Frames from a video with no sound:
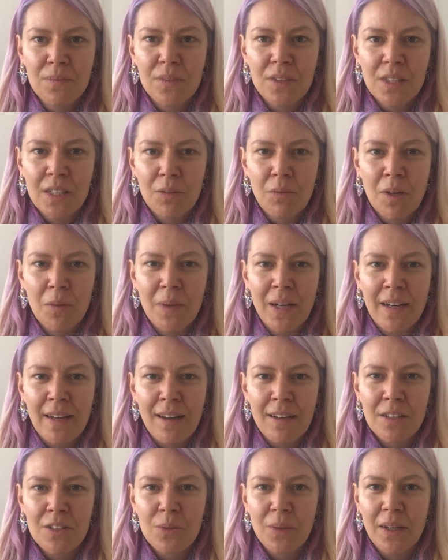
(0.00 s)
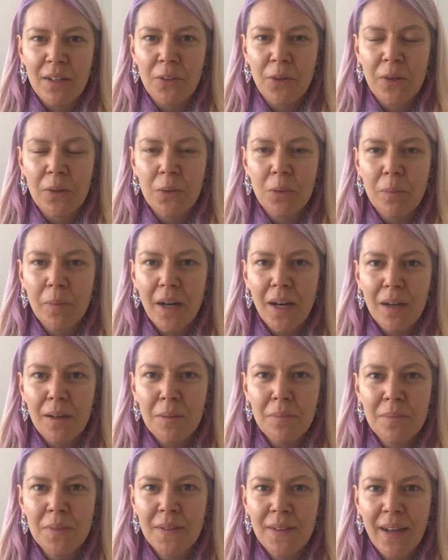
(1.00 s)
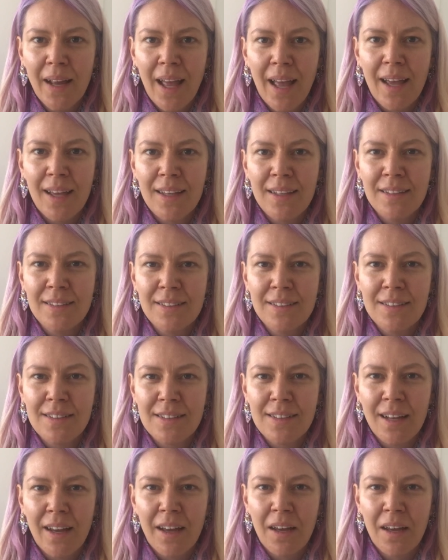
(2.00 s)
So we went out to our local pub and